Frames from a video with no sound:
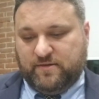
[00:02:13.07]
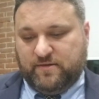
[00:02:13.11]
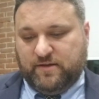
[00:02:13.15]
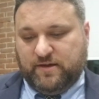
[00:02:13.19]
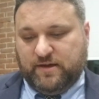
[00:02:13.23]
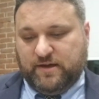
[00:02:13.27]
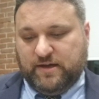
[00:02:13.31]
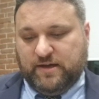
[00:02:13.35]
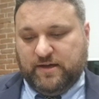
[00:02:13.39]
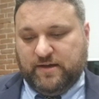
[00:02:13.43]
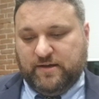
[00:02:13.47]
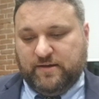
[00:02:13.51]

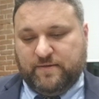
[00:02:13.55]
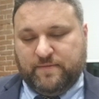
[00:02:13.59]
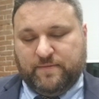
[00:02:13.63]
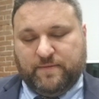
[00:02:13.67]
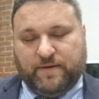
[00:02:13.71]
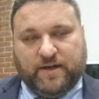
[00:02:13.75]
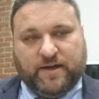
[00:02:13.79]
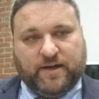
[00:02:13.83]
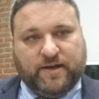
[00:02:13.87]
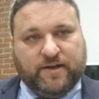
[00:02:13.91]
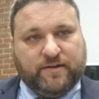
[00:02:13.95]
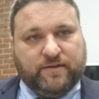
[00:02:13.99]

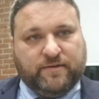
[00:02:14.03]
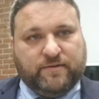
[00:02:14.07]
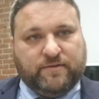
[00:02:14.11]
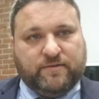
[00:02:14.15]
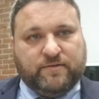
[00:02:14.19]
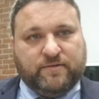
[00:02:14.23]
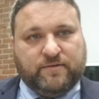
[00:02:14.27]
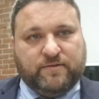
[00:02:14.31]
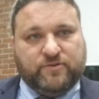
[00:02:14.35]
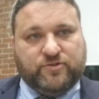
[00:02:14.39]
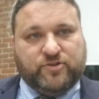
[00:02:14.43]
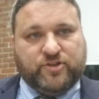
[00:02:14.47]
on
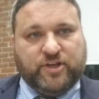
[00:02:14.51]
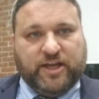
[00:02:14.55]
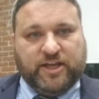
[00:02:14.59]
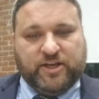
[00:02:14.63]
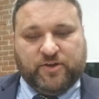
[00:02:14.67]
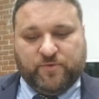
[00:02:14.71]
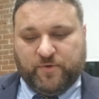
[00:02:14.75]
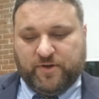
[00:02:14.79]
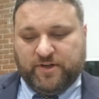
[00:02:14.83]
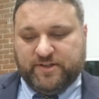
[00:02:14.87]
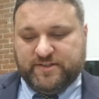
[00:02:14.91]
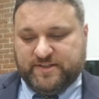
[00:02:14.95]

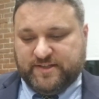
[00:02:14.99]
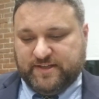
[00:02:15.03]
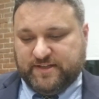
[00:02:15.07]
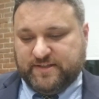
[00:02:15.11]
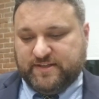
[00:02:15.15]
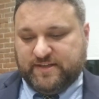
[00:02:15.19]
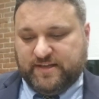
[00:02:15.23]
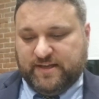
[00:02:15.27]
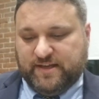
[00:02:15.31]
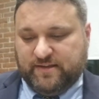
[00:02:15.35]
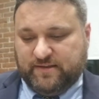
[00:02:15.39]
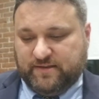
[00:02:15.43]
January
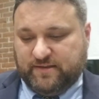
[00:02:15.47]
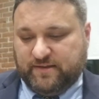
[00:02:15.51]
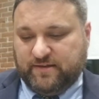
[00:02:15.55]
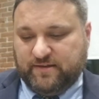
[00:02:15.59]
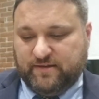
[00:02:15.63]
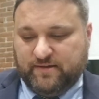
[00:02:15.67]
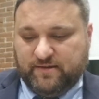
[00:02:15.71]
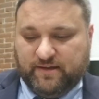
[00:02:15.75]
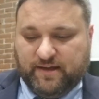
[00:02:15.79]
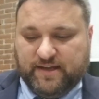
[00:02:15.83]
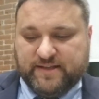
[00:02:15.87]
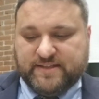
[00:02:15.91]
16th
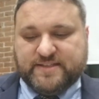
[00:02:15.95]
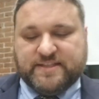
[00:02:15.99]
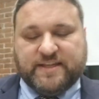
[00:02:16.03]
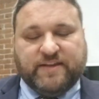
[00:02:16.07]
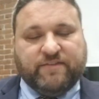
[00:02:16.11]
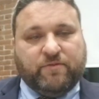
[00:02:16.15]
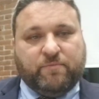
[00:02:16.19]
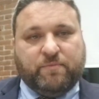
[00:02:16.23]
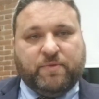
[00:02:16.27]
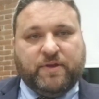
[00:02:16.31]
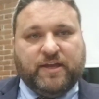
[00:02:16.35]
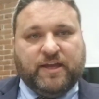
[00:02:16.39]
at
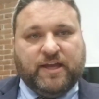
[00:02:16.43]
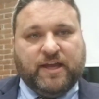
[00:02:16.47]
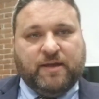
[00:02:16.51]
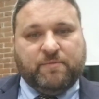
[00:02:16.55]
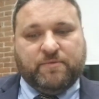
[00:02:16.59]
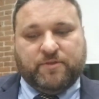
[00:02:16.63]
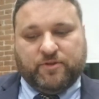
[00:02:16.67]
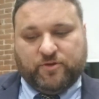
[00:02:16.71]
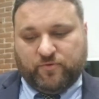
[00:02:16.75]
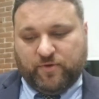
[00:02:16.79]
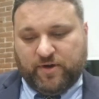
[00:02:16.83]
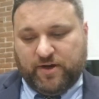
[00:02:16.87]
7 p.m.
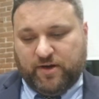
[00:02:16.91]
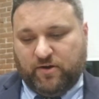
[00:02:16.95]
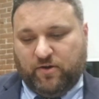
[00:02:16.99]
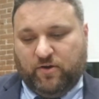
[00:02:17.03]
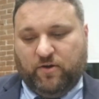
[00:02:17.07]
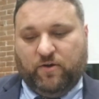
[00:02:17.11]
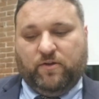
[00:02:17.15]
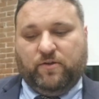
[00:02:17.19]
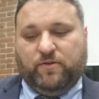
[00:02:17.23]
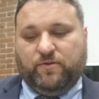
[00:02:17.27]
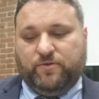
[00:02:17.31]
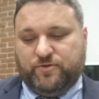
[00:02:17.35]
in the Great
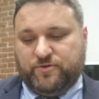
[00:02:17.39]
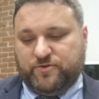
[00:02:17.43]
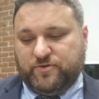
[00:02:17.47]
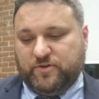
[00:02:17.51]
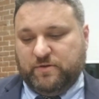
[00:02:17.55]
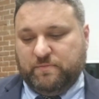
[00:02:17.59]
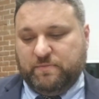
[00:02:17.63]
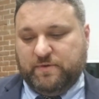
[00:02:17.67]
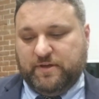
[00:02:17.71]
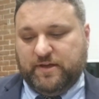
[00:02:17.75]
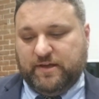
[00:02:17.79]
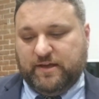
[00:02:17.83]
Hall, there's
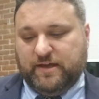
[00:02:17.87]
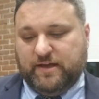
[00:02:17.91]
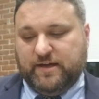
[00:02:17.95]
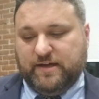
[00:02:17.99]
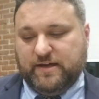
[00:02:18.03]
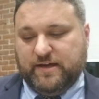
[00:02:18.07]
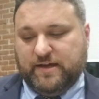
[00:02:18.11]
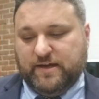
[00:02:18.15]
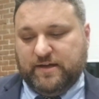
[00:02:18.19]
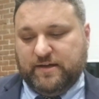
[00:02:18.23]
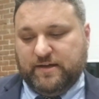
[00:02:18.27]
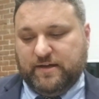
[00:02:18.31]
going to be
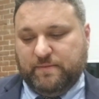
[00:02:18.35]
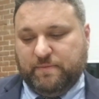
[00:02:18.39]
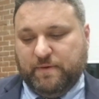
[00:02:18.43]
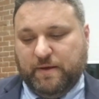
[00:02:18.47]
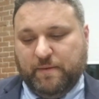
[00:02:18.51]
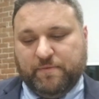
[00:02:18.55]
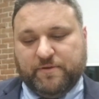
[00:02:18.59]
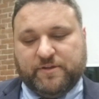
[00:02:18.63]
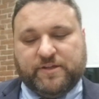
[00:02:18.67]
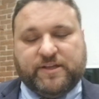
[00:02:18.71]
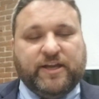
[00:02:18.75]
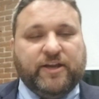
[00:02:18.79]
a
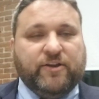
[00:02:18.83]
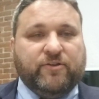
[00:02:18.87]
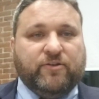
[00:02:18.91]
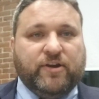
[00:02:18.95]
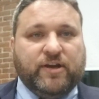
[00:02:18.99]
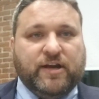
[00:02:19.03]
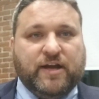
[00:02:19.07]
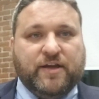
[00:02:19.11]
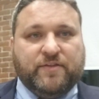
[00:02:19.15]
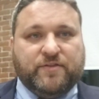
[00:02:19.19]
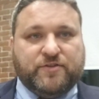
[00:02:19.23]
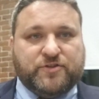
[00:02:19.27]
public
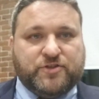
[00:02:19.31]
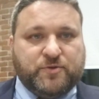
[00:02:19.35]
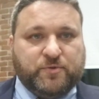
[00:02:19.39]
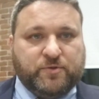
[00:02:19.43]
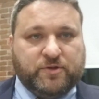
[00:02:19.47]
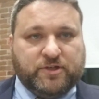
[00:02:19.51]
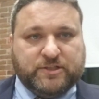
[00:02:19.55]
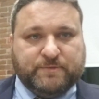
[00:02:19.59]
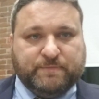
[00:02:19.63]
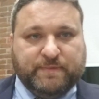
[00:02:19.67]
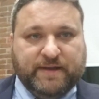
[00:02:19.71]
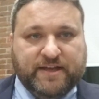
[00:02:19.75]
hearing on the
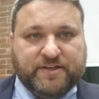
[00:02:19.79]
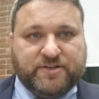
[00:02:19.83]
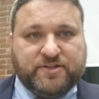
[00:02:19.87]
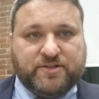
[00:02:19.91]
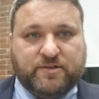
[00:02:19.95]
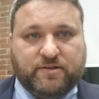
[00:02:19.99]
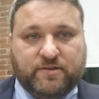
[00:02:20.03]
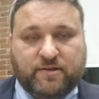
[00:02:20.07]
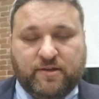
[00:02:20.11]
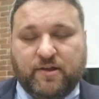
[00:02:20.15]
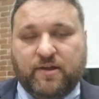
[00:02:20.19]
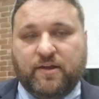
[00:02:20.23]
sewer
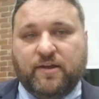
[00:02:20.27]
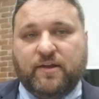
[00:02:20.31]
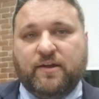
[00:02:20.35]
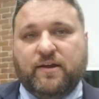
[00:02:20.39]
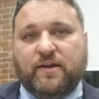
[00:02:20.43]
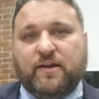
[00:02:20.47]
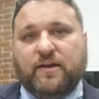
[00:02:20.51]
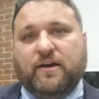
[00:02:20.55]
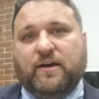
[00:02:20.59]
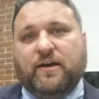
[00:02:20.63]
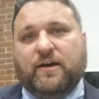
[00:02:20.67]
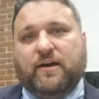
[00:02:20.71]
expansion.
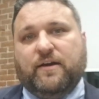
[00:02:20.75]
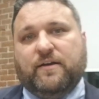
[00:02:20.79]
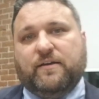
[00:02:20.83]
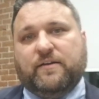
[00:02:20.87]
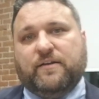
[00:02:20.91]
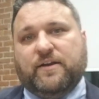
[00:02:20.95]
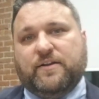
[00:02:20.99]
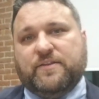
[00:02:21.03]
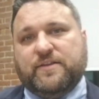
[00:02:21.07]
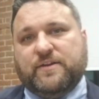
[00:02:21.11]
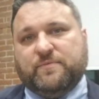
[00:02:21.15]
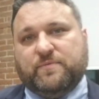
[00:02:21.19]

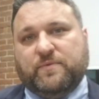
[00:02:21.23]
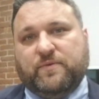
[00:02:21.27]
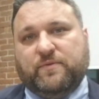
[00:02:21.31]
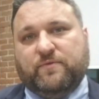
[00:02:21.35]
I think